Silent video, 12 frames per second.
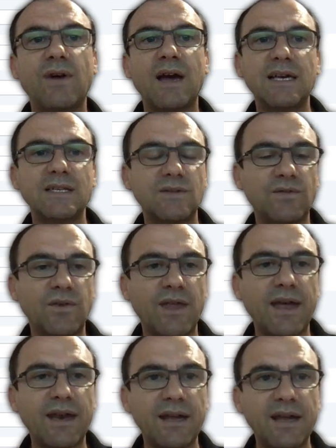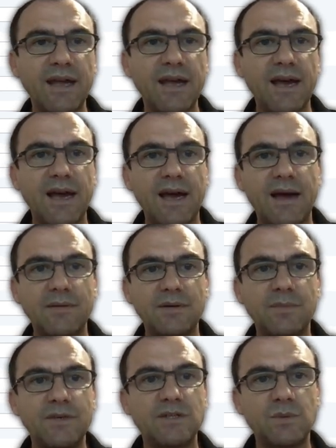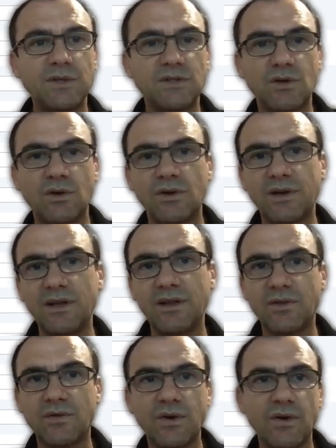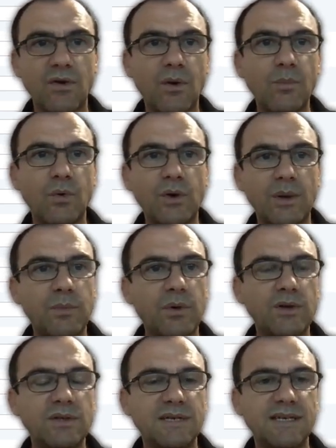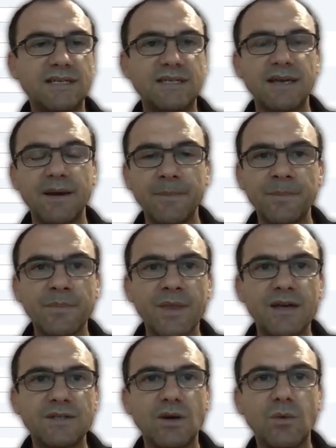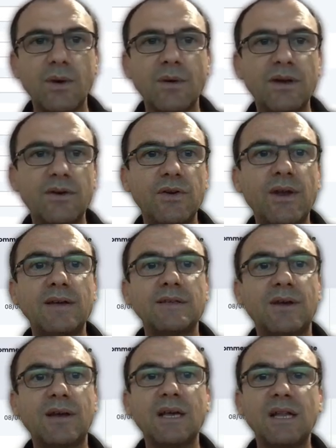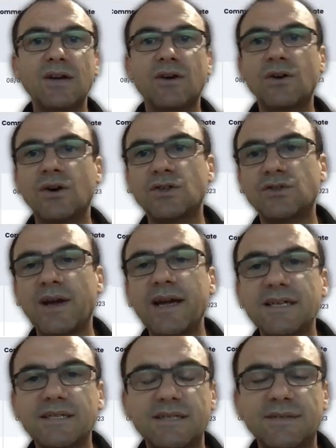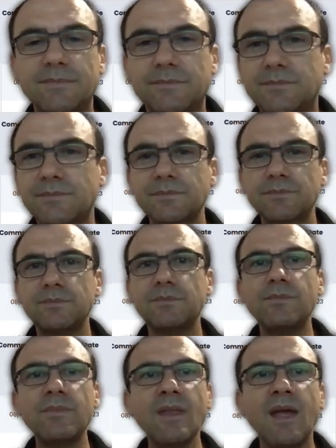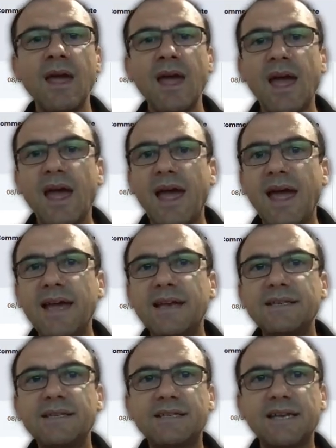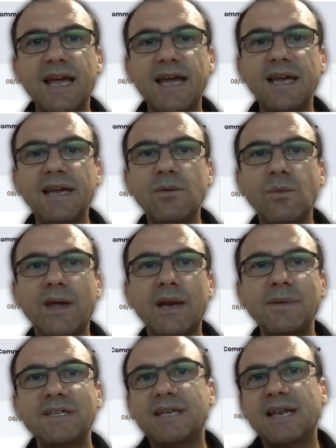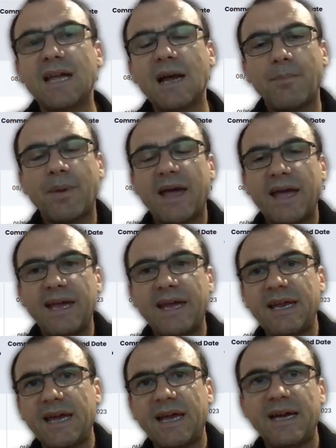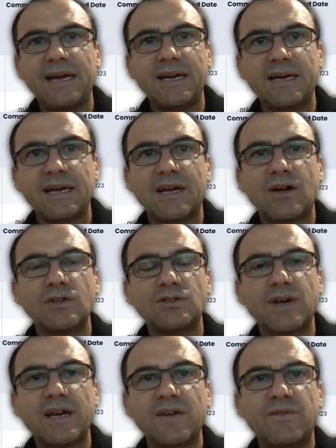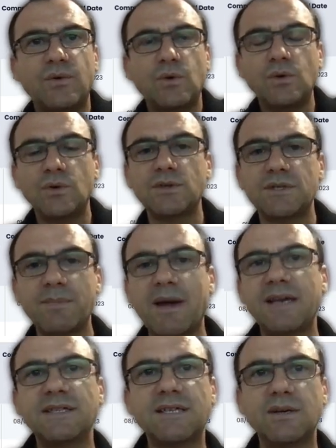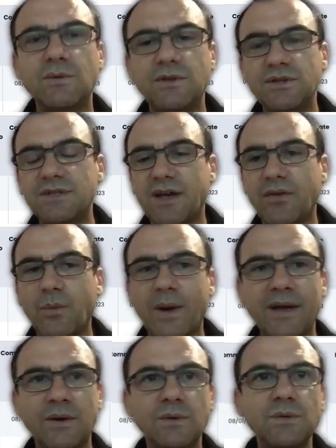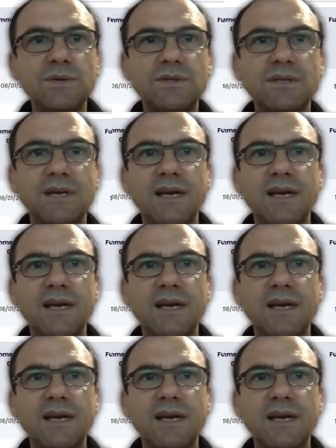asked for that to be switched on through your onboarding process. So what I'm going to do now is I'm going to click on contracts. And today we're going to be setting up a contract for Smart and Skilled New South Wales.